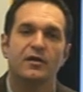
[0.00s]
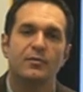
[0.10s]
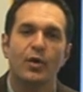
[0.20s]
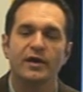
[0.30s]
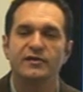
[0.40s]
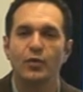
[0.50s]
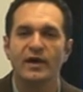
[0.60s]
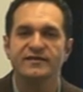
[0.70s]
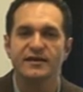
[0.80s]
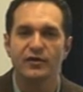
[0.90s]
Good morning, it's
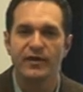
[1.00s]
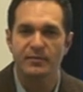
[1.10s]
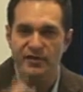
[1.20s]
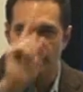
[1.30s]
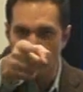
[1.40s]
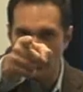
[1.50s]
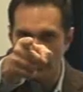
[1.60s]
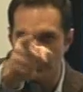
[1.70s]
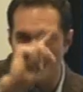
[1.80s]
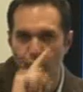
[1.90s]
Wednesday, November the
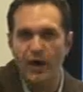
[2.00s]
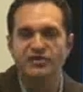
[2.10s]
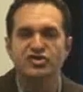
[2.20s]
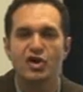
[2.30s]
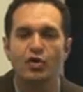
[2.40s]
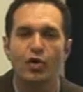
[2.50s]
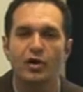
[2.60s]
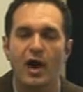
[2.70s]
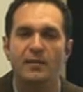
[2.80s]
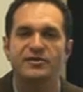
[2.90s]
4th, and you're watching
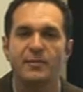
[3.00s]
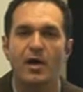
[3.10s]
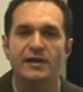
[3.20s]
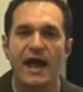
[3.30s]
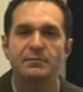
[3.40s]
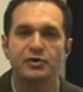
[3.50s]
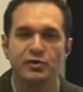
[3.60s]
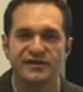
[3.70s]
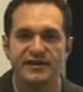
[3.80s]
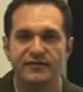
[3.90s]
AGORACOM Small Cap
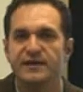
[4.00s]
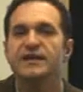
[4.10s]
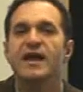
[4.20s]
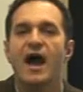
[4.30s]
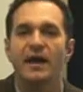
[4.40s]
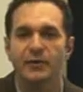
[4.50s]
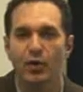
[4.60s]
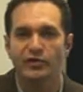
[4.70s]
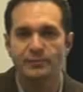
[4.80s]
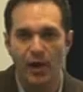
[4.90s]
News TV. I'm your
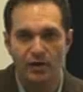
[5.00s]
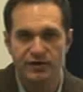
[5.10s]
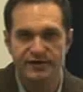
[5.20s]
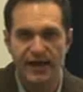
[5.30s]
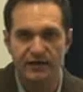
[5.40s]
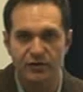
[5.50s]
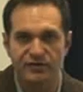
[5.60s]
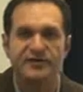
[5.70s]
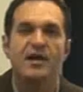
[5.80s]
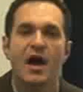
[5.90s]
host, Paul
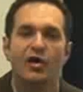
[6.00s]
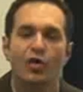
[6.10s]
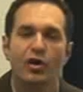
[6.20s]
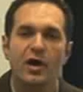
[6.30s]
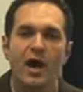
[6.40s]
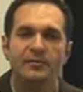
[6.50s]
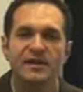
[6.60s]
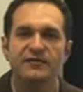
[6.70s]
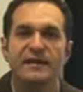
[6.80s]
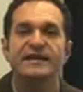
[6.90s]
Kondakos. AGORACOM
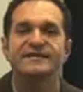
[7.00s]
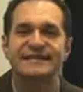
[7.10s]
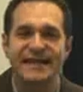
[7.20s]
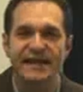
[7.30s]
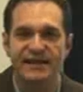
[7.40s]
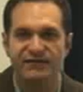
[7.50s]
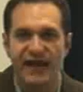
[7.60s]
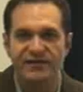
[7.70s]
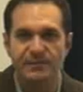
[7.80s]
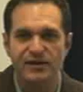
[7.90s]
TV is a daily,
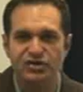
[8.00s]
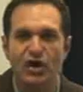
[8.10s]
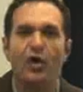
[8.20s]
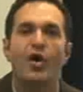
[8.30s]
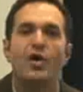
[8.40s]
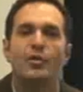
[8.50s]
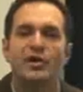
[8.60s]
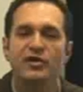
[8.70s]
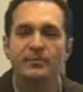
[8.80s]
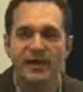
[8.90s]
fast-paced show
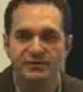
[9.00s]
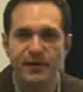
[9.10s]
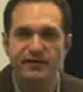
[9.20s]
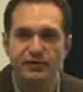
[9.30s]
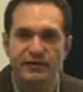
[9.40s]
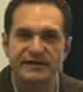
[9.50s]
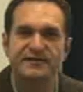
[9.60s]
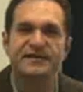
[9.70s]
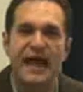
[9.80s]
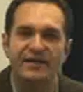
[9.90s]
bringing you the best press
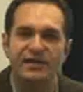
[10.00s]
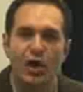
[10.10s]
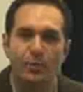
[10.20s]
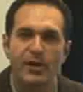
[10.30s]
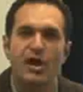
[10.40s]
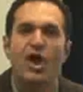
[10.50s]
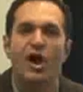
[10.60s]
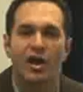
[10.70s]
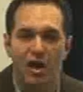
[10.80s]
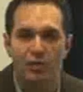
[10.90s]
releases at the open,
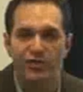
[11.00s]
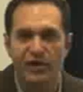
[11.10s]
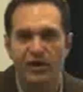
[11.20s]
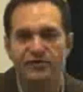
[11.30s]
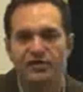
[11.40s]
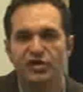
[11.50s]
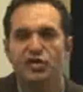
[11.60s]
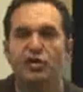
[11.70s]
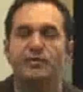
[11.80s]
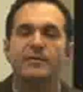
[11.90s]
along with the halt, so that
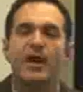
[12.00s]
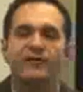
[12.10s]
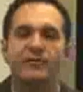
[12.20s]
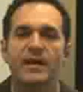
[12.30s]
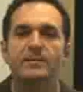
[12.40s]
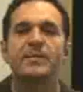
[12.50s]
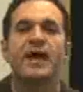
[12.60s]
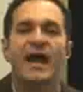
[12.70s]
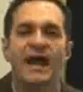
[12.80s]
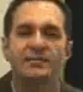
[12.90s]
you can hopefully profit from them
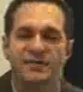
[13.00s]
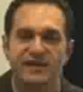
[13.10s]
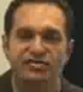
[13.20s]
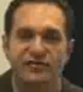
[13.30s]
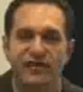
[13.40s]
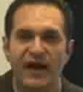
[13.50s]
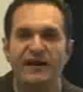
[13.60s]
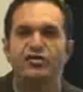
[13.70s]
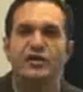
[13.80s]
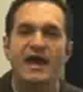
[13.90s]
and potentially
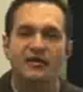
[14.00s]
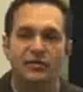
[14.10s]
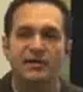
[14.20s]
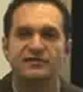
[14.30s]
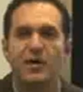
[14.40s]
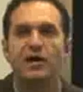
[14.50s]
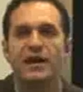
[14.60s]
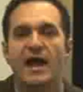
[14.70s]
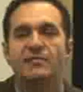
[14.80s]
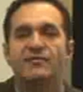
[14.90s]
find your next great small
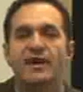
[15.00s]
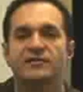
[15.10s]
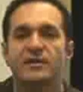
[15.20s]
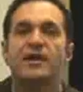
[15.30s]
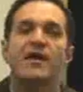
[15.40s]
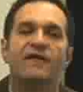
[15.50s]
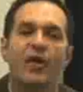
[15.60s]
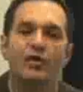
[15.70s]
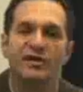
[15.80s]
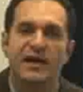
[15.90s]
cap investment.
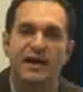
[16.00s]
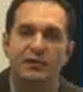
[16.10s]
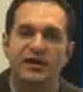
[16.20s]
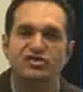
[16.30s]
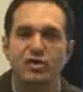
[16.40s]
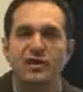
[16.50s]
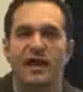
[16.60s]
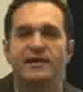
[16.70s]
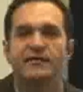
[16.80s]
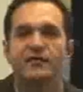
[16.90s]
Folks, I got a great show
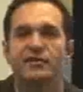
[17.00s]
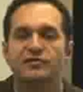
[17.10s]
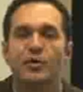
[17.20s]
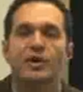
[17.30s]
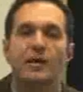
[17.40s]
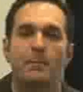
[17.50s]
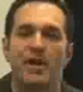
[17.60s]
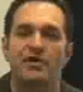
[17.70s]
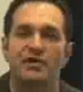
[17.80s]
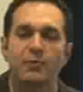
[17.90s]
lined up for you this morning,
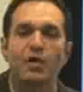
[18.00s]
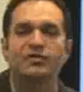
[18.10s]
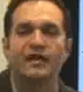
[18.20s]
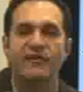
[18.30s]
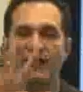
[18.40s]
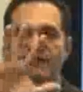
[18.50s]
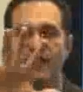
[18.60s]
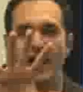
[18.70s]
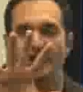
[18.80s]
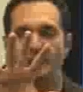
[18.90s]
better than most. I've got
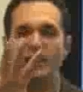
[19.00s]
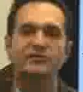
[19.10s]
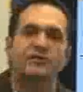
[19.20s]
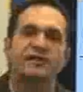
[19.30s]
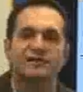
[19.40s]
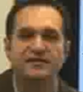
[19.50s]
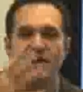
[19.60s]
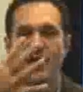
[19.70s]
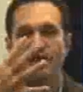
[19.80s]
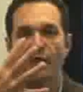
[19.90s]
5 press releases,
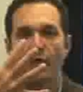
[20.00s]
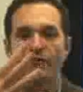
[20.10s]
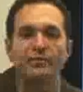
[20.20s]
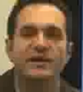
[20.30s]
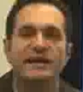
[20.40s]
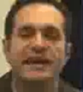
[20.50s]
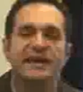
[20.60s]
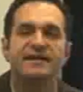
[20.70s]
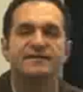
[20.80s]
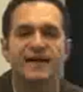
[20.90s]
4 from the
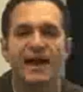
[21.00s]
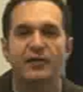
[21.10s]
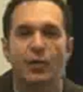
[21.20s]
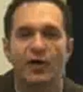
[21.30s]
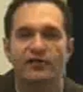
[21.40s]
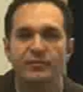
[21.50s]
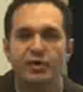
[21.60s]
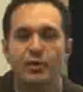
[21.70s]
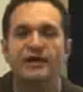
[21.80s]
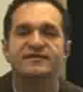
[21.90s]
Canadian side, 1 from the
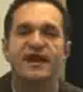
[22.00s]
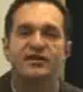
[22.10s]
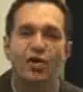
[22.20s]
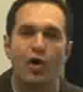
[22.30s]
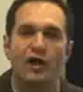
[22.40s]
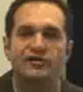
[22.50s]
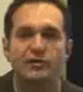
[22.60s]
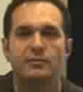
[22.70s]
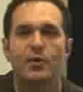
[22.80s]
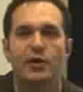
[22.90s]
U.S. side, no halts
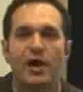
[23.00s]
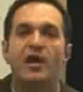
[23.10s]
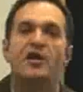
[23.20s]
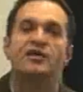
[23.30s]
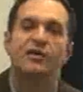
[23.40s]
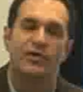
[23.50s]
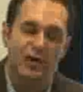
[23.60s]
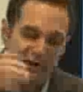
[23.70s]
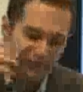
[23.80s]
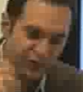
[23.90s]
to report on. So
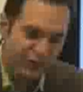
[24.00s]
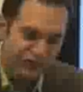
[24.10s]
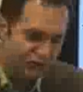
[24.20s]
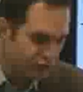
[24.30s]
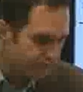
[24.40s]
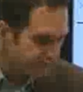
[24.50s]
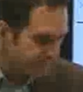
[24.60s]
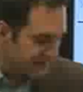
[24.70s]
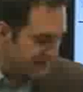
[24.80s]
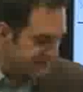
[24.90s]
without any further ado,
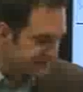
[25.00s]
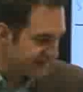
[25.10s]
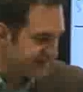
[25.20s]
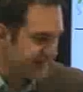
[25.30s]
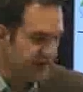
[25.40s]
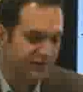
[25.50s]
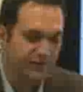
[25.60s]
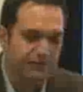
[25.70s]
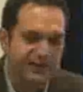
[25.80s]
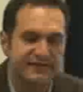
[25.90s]
let's get down
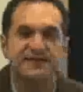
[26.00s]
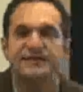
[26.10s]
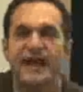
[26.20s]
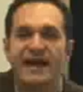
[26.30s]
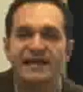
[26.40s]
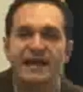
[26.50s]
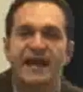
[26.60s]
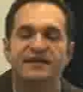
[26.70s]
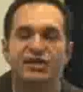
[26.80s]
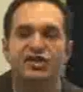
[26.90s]
to business. The
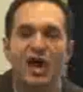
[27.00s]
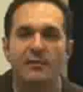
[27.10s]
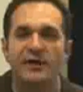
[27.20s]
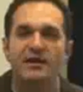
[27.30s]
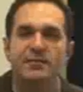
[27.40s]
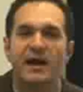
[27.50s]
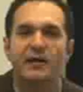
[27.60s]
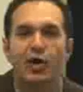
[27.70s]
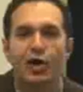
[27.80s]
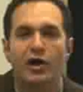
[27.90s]
headlines are dominated by
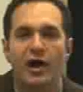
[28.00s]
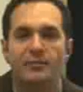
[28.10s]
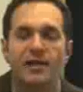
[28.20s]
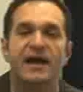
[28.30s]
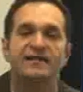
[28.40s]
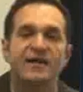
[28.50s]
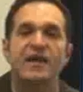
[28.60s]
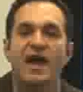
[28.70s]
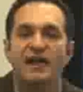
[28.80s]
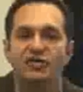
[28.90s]
AGORACOM clients,
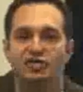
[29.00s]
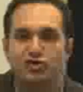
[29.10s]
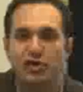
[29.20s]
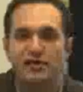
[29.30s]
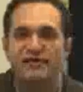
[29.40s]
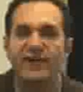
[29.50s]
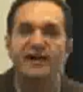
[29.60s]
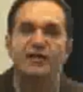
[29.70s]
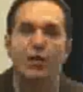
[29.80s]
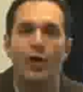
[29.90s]
and you'll shortly
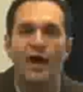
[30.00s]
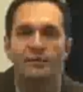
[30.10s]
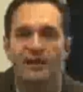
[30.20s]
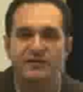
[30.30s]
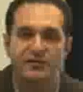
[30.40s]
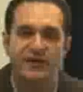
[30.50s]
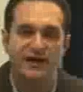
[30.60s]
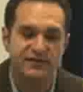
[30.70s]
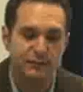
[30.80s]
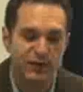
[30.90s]
find out why, because we've
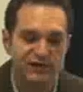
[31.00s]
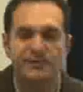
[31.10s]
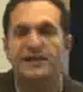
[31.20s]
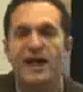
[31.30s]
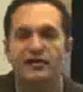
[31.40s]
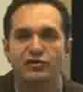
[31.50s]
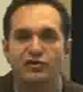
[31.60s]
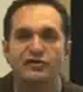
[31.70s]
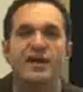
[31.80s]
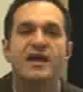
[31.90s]
got some pretty spectacular
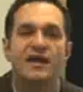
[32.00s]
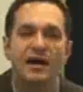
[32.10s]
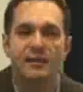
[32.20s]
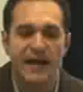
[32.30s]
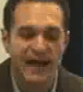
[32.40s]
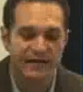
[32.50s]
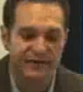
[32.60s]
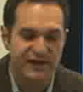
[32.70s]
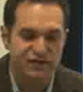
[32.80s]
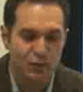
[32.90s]
news coming out
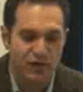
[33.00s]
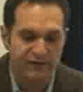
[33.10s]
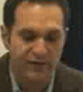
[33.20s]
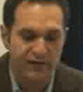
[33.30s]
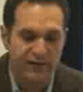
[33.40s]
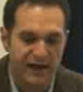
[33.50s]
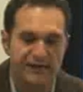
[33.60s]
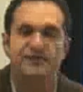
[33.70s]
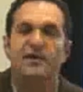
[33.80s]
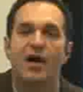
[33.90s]
of each one of our
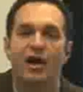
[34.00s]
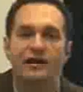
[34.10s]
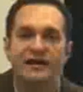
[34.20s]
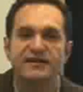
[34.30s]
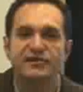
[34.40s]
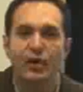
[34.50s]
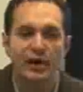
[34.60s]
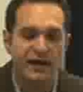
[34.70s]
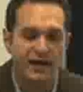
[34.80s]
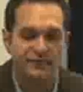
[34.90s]
clients. Our lead
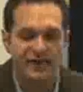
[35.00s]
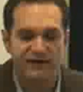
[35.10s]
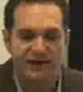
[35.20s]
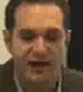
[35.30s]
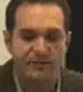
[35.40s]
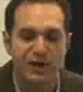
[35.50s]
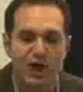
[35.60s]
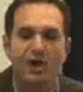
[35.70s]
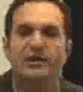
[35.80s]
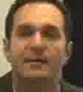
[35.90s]
story comes out of a company
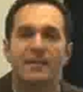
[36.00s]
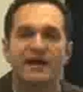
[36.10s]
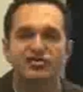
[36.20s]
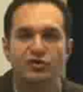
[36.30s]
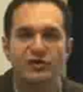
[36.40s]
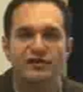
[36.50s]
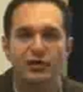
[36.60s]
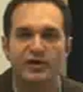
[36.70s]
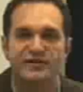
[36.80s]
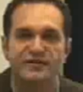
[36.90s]
called Mancha
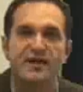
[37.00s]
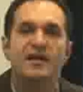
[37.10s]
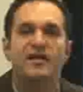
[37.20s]
Resources.